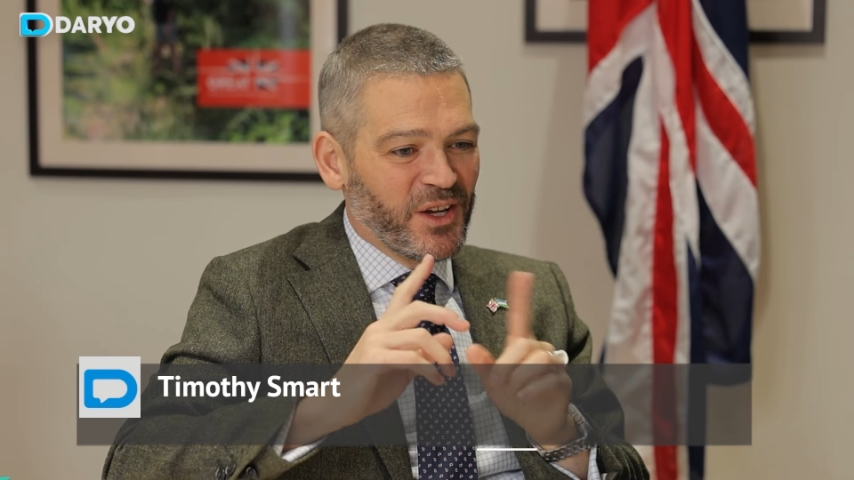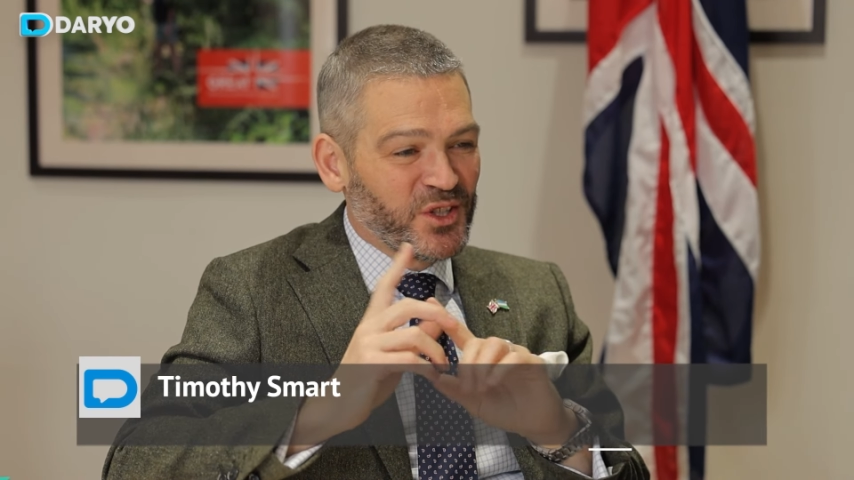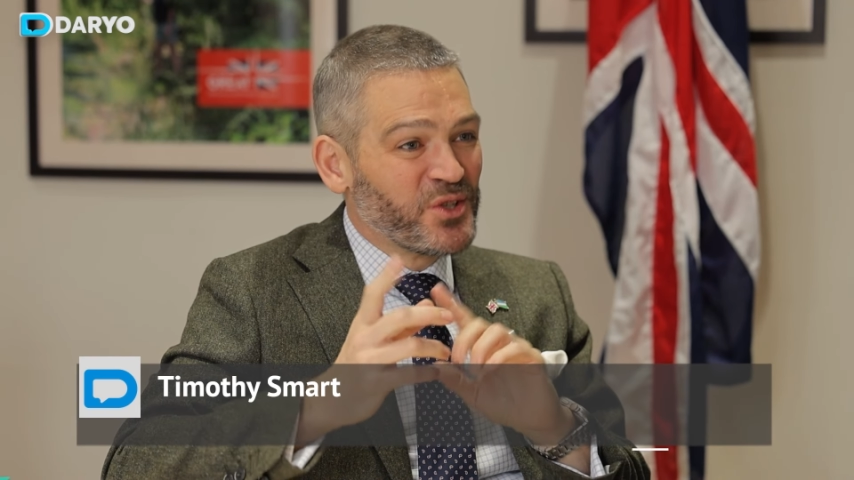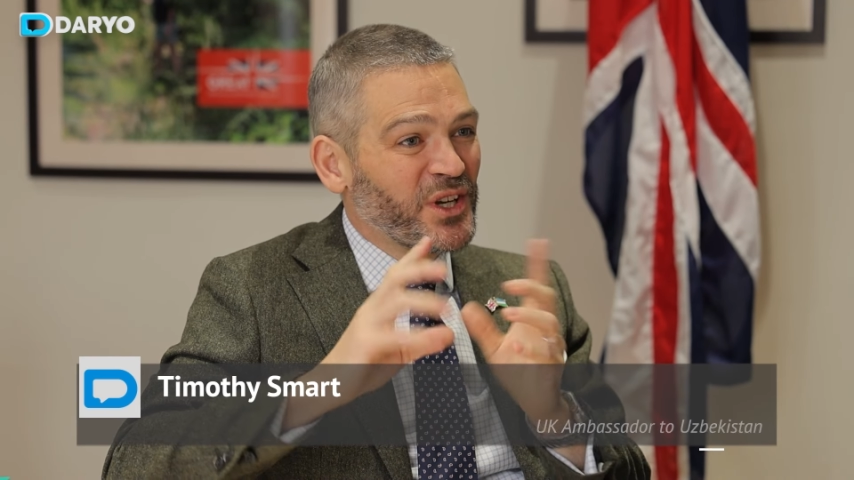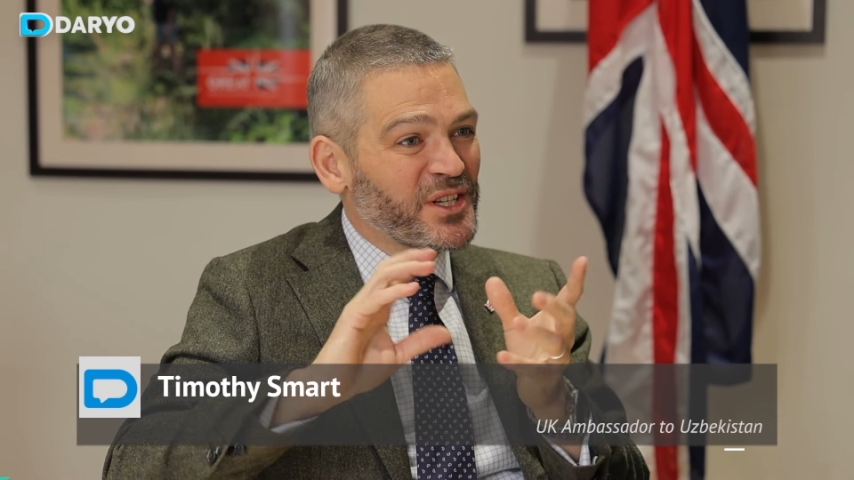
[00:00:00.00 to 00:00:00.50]

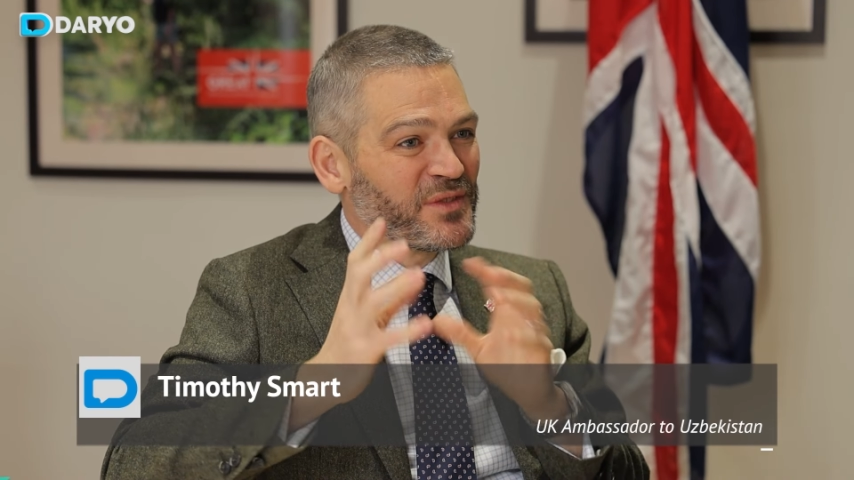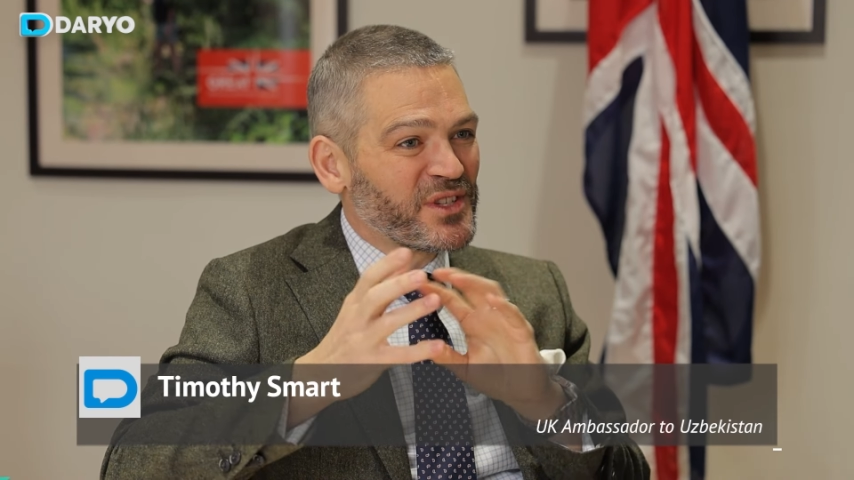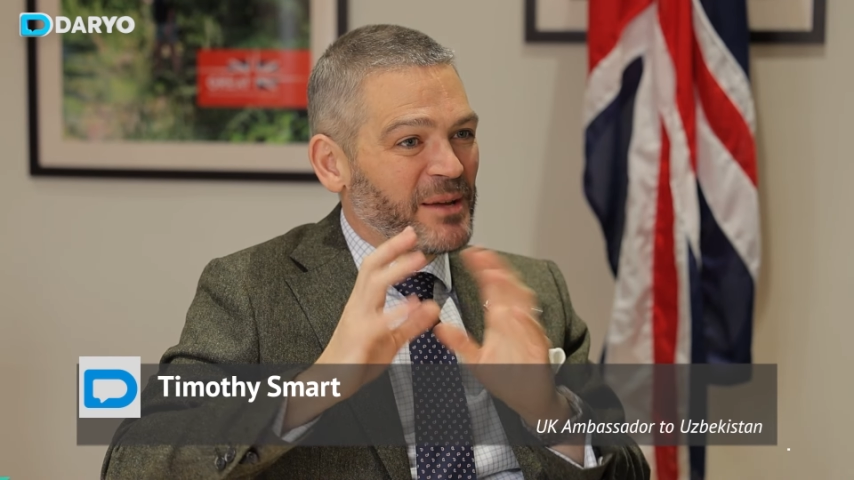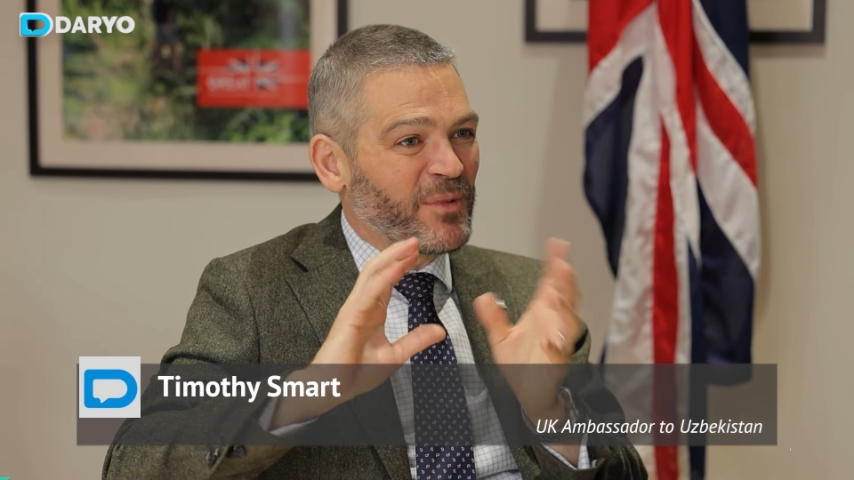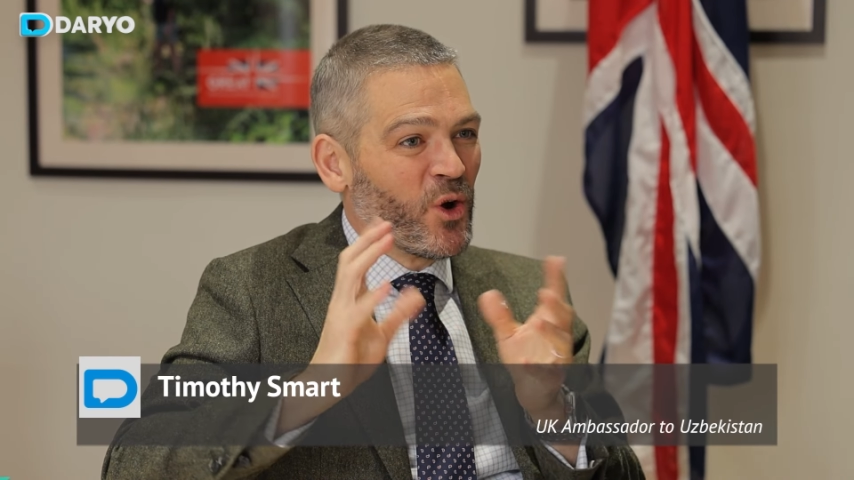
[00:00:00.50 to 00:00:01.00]
two sides of the
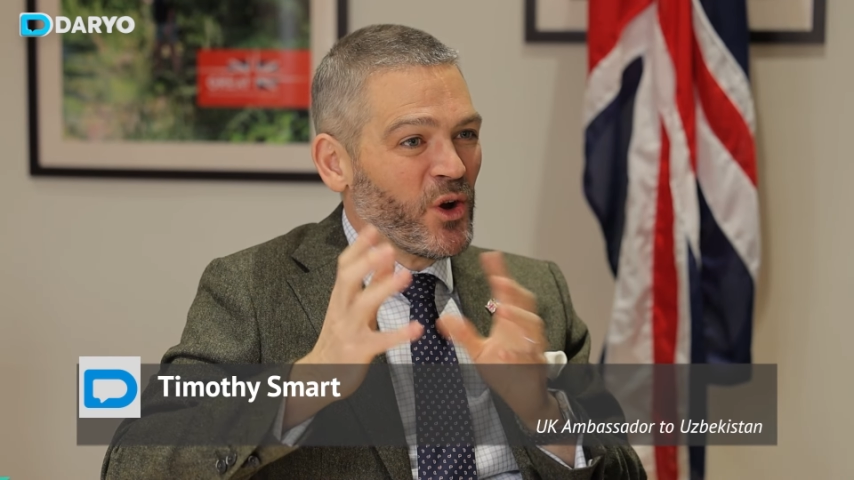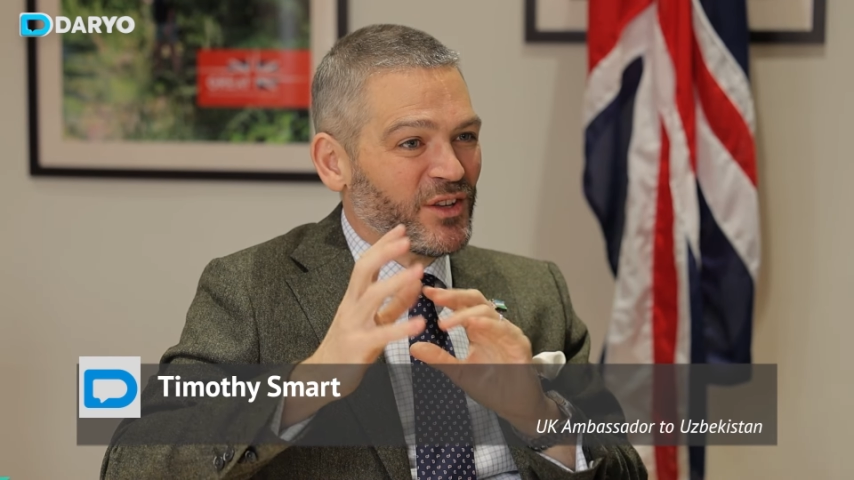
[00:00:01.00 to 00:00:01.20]
same coin,